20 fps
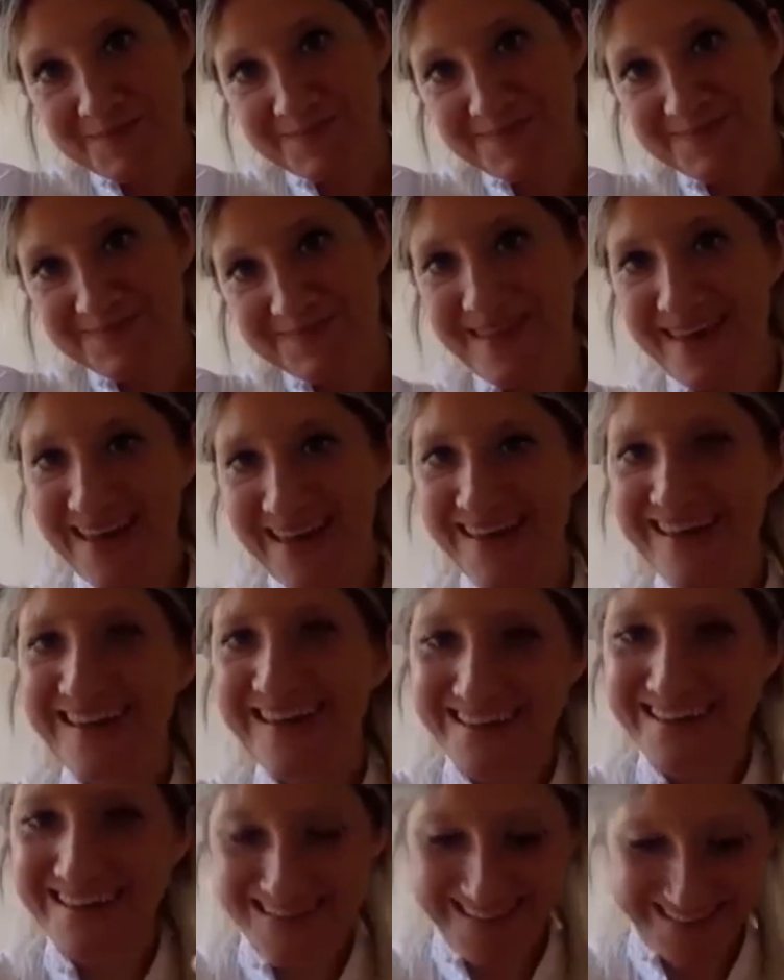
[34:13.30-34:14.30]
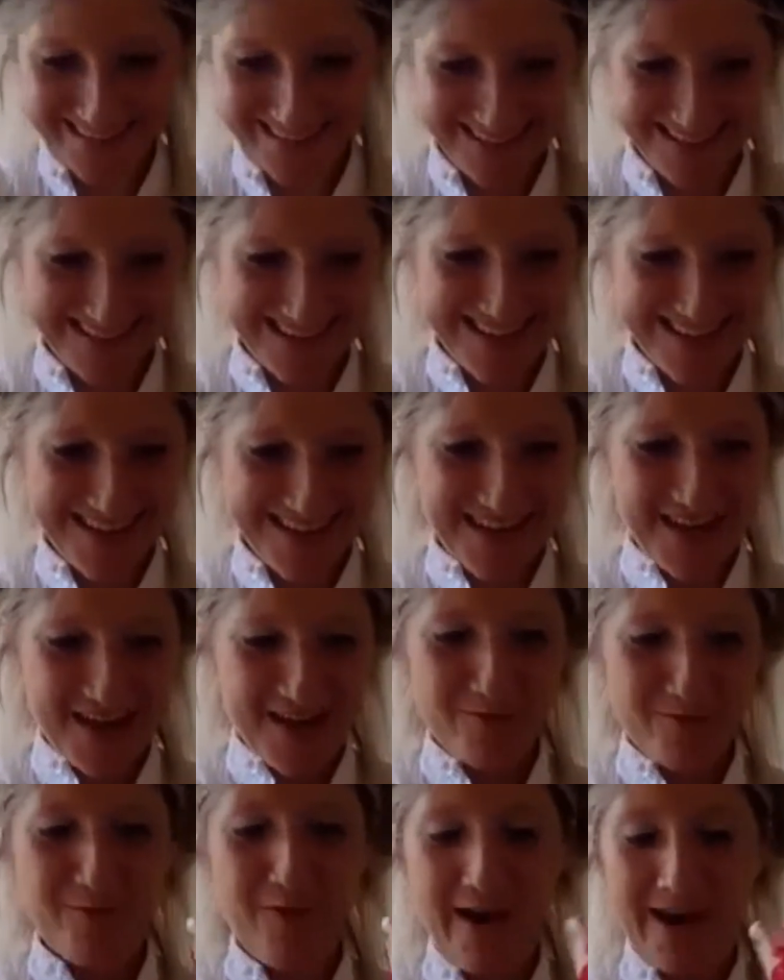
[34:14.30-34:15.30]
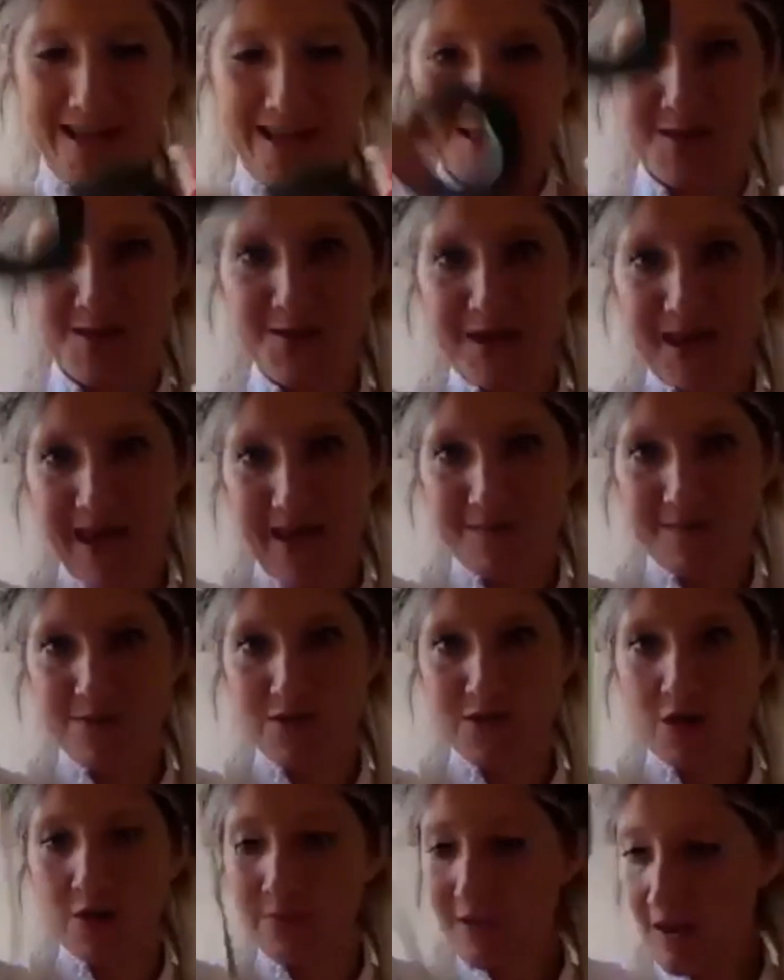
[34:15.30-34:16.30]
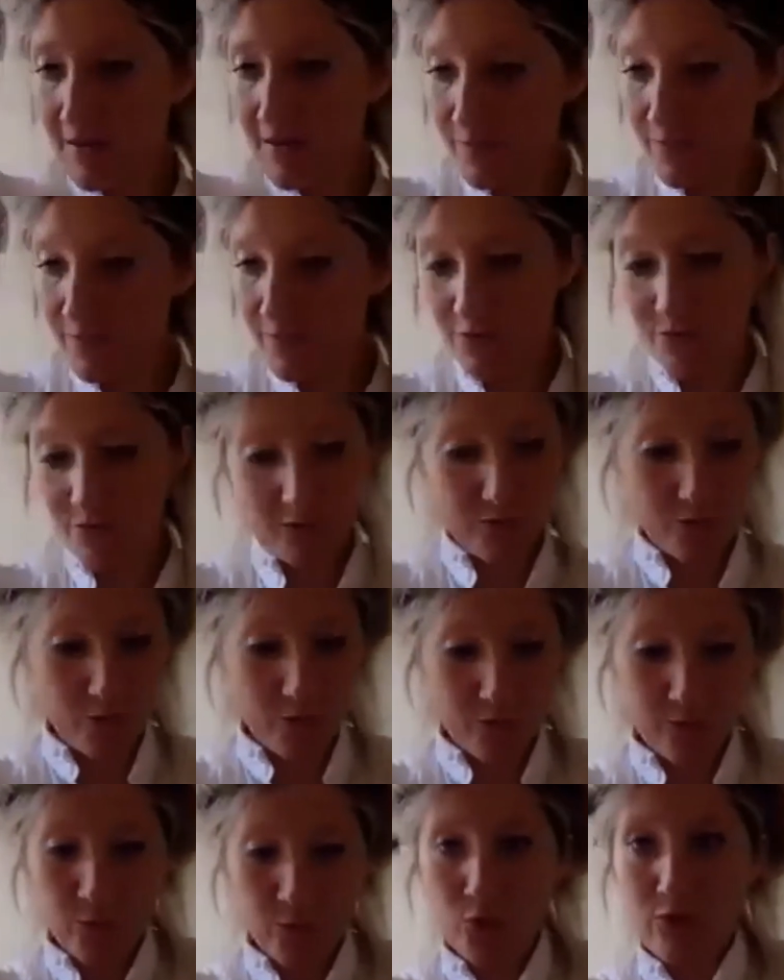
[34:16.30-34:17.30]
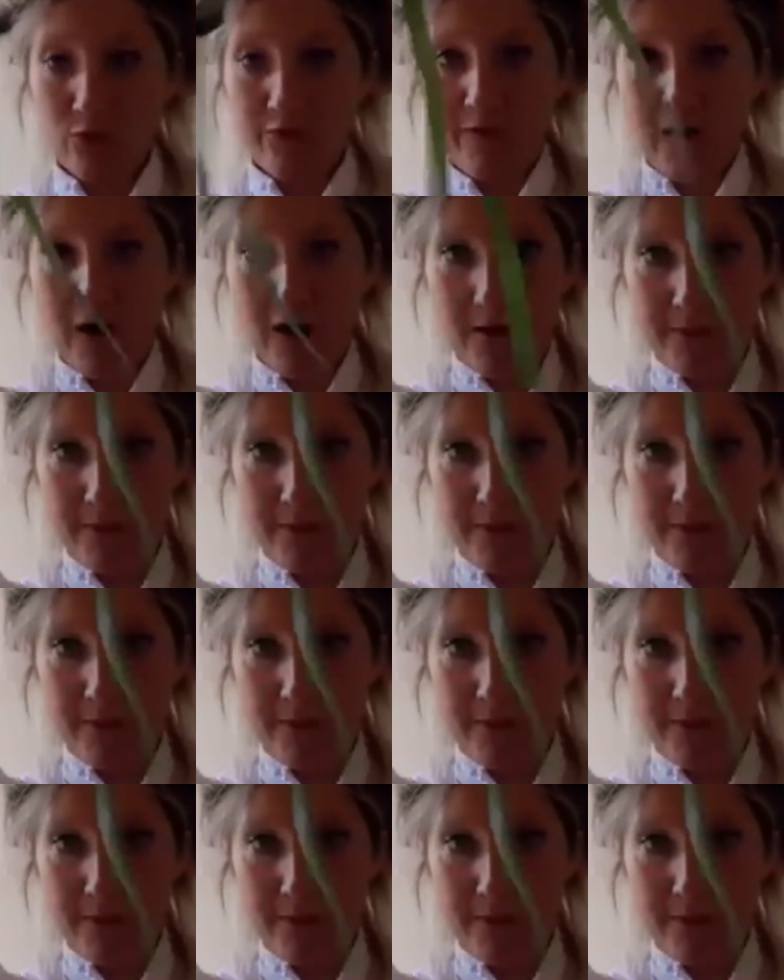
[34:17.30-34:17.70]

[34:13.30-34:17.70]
Yeah. Right. Okay. So we've got more of our